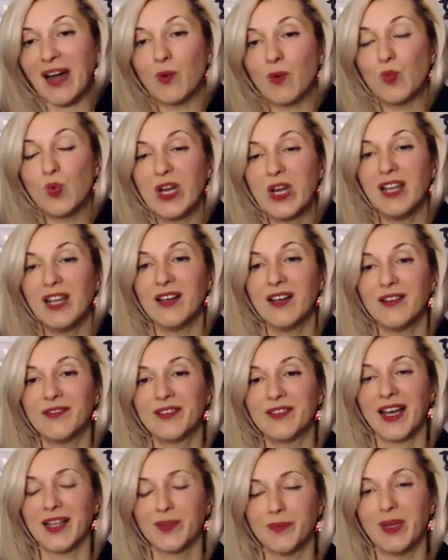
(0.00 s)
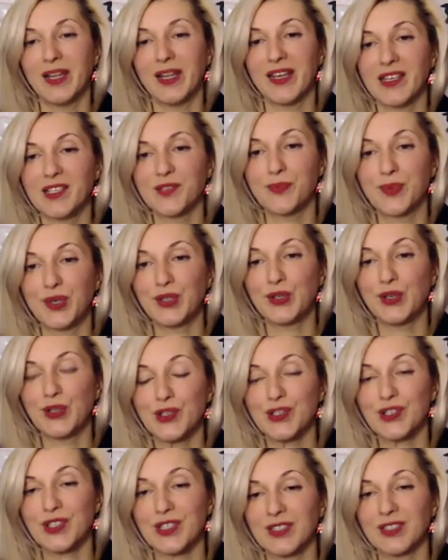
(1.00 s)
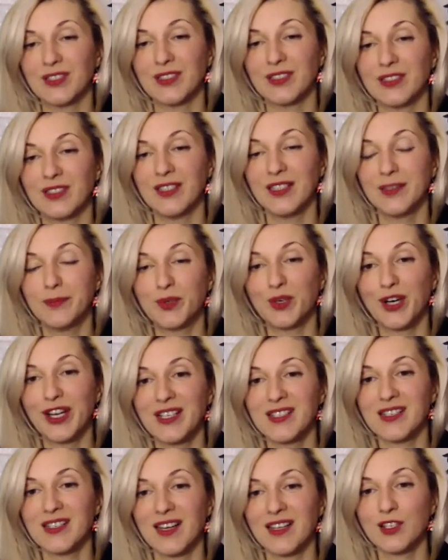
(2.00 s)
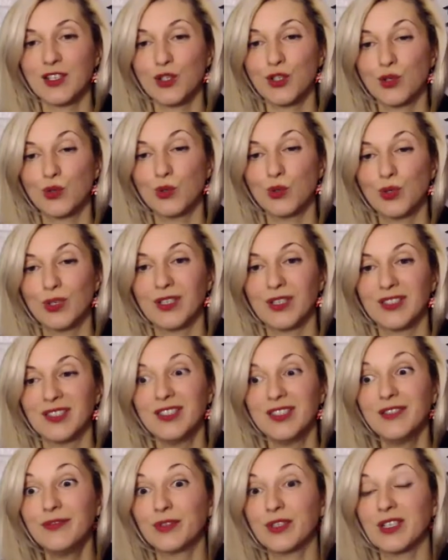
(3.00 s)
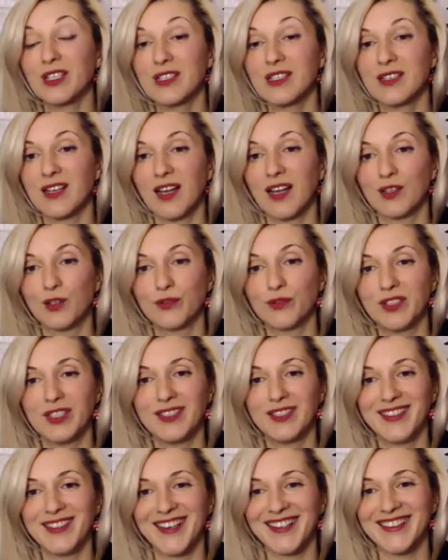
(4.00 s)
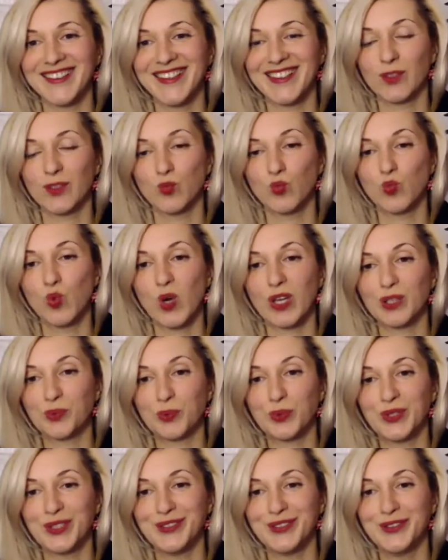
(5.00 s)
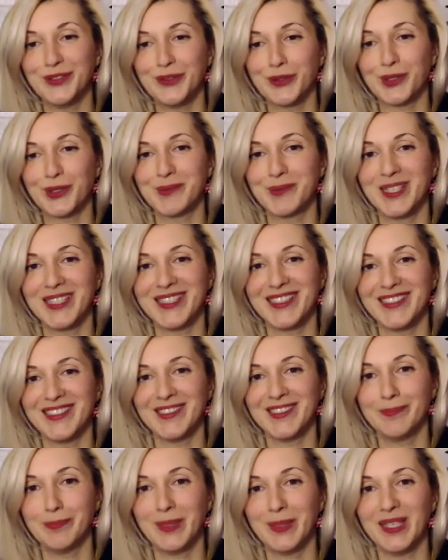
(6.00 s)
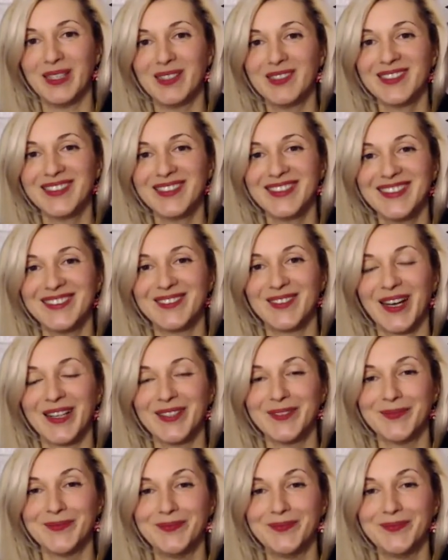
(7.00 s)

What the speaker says: We love that place because it brings us to a different side of India than what we normally meet, right?